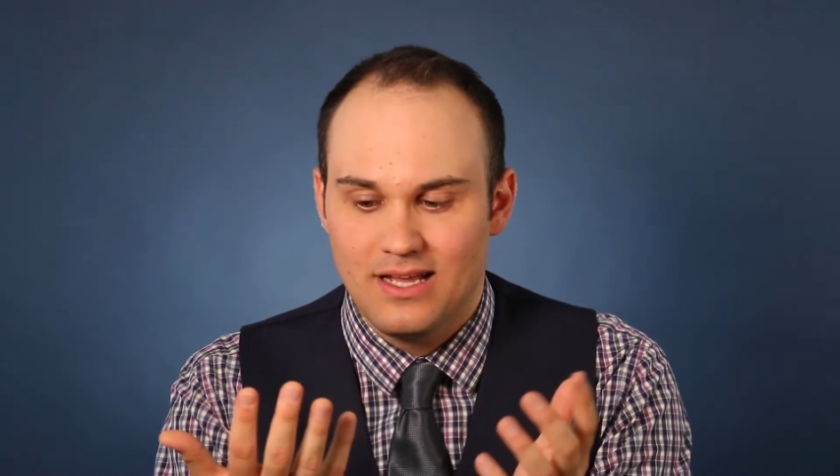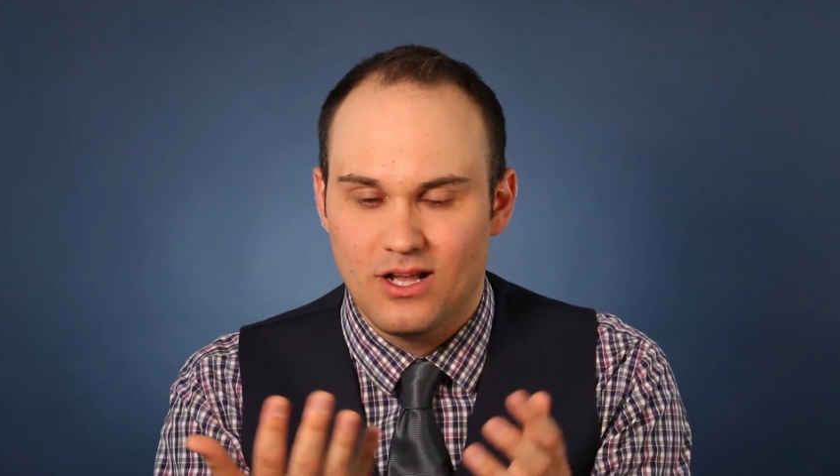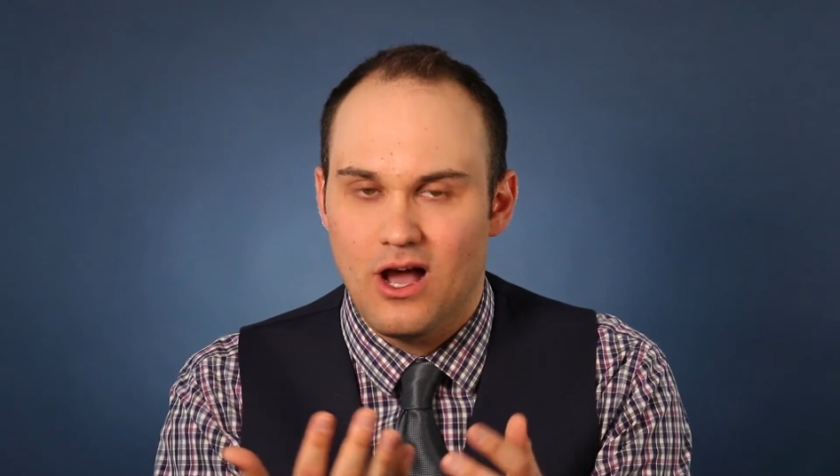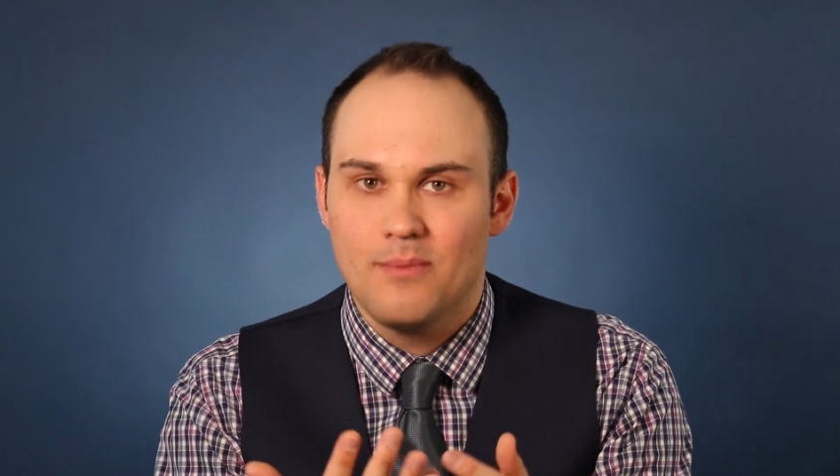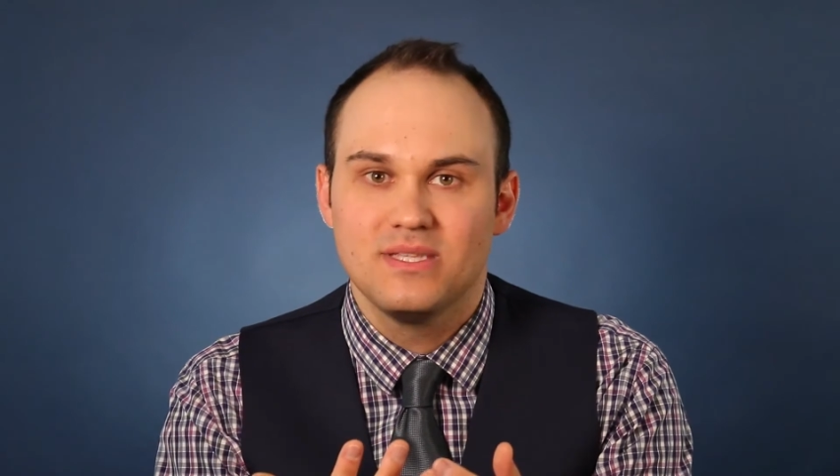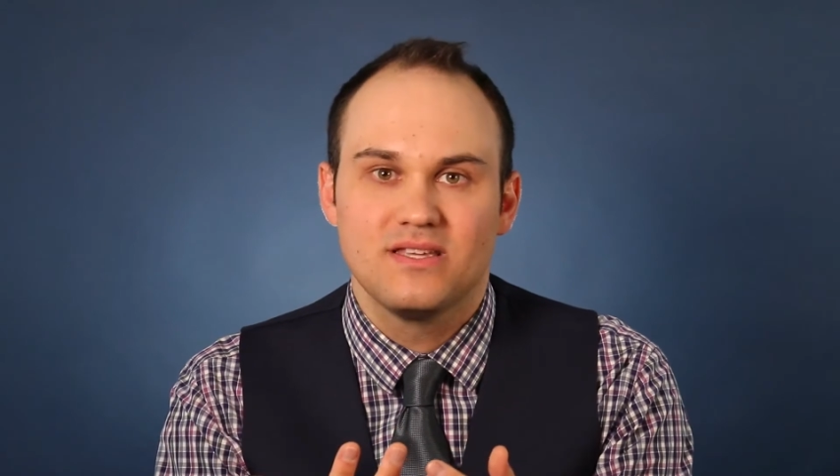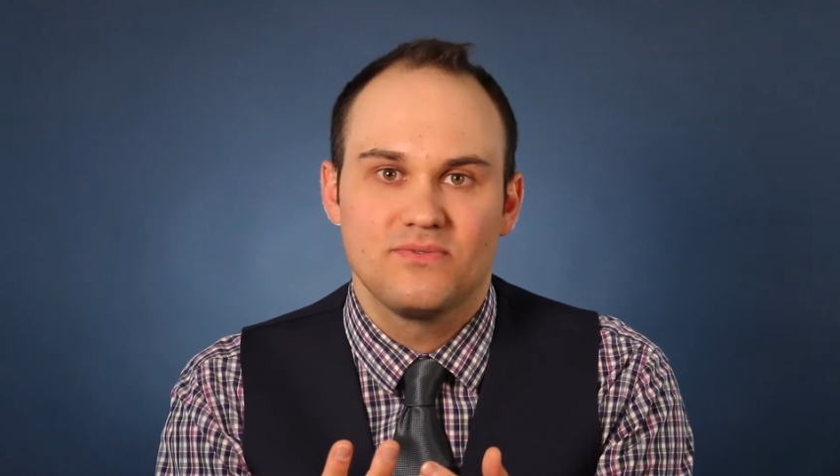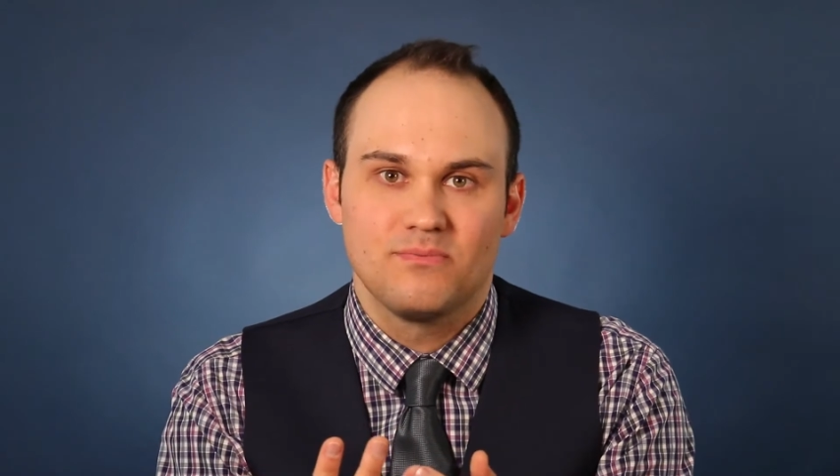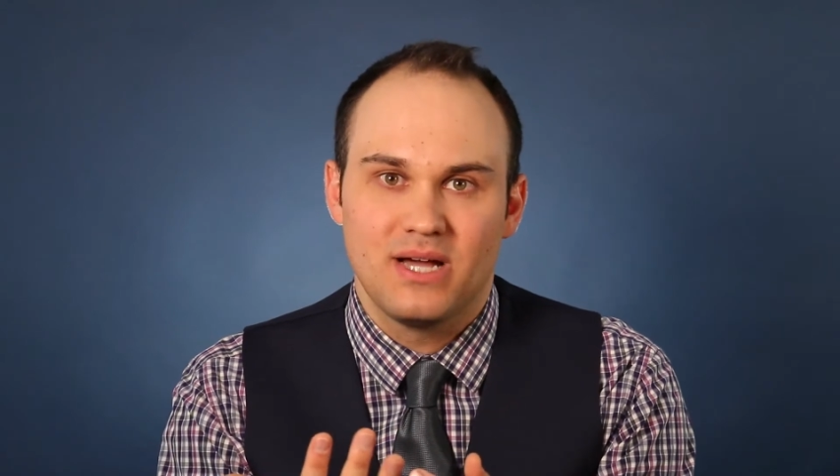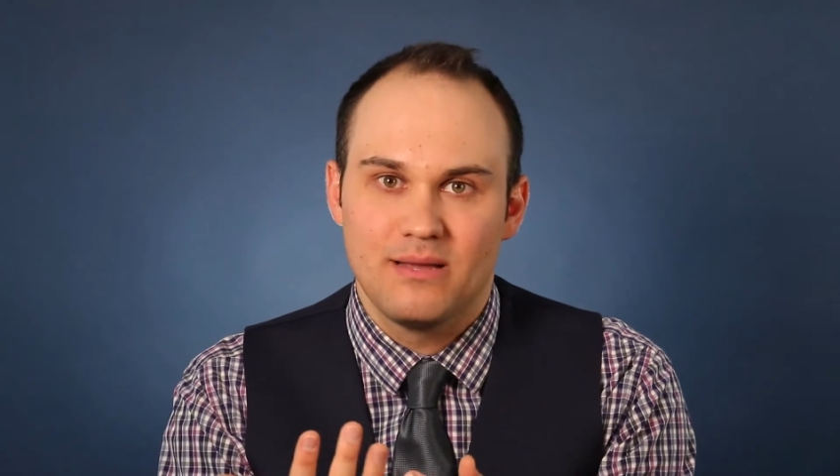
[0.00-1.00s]
Common
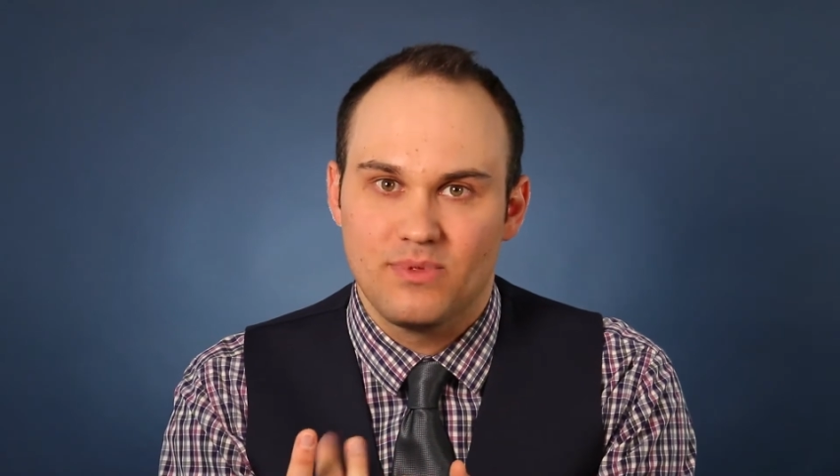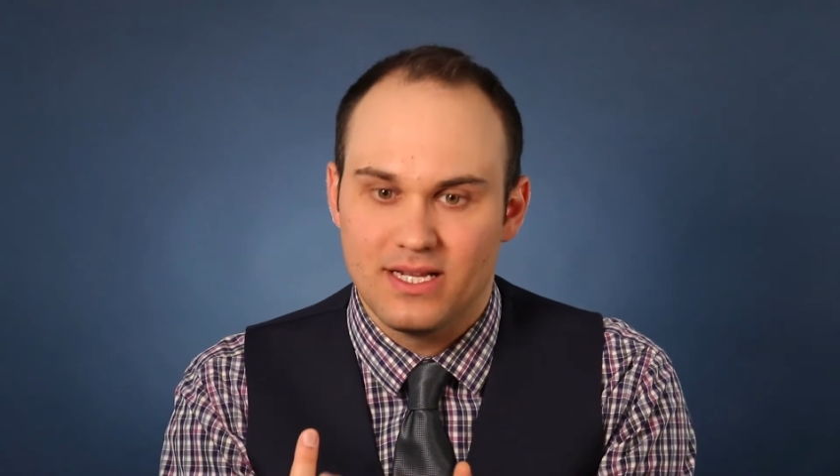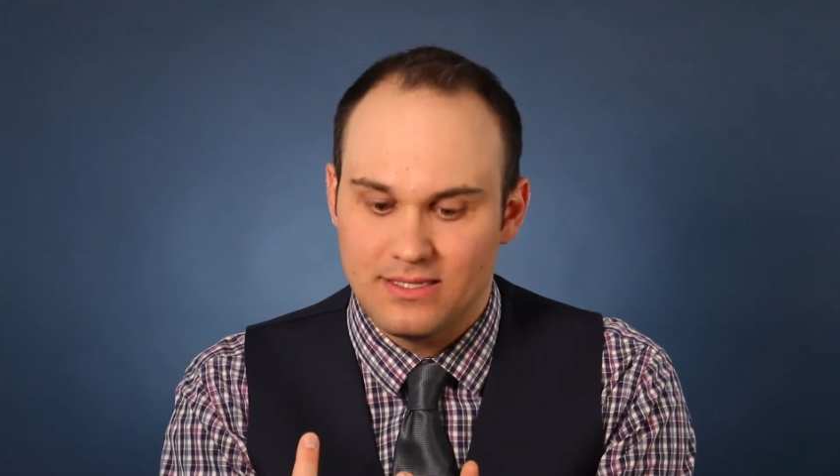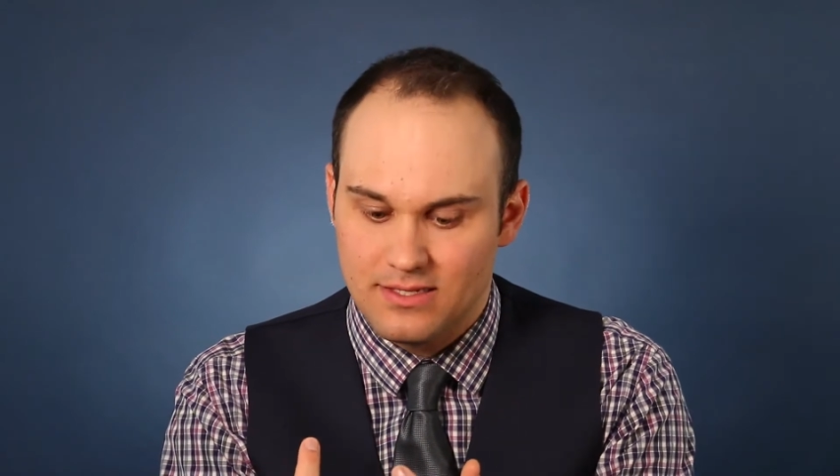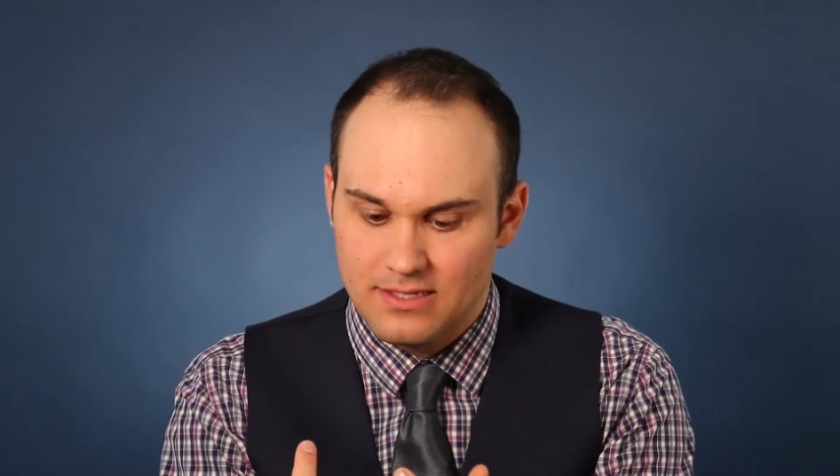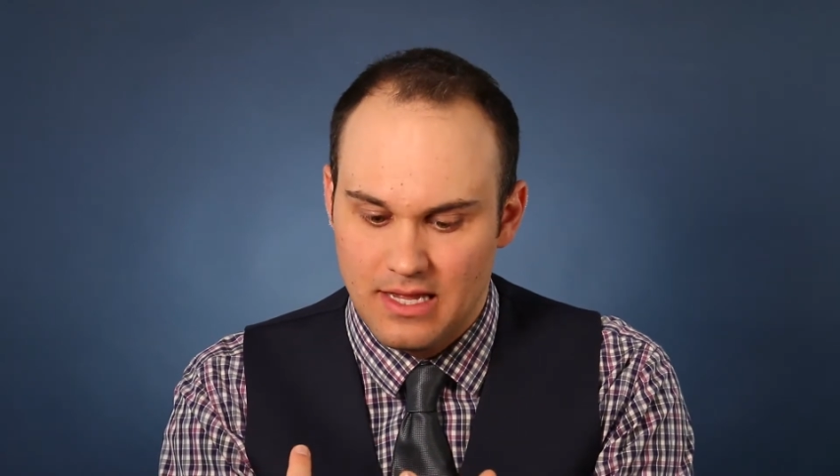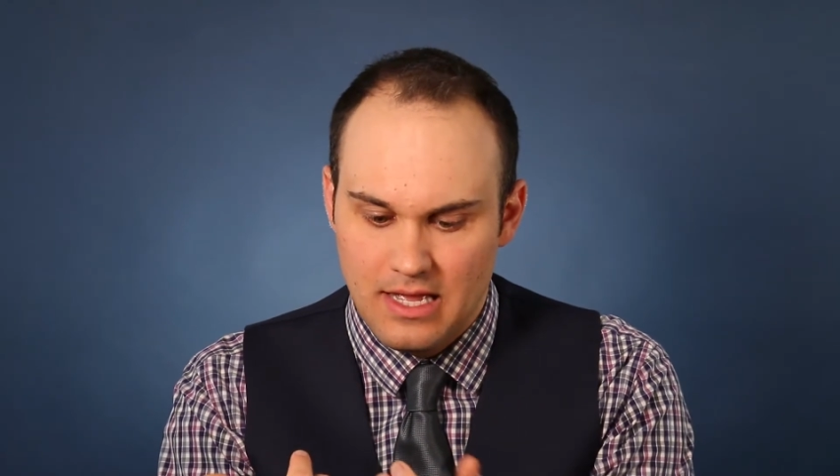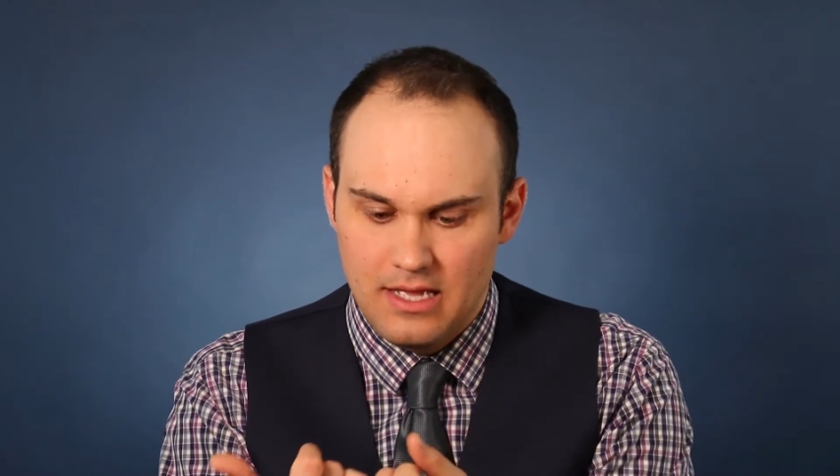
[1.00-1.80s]
different pipelines is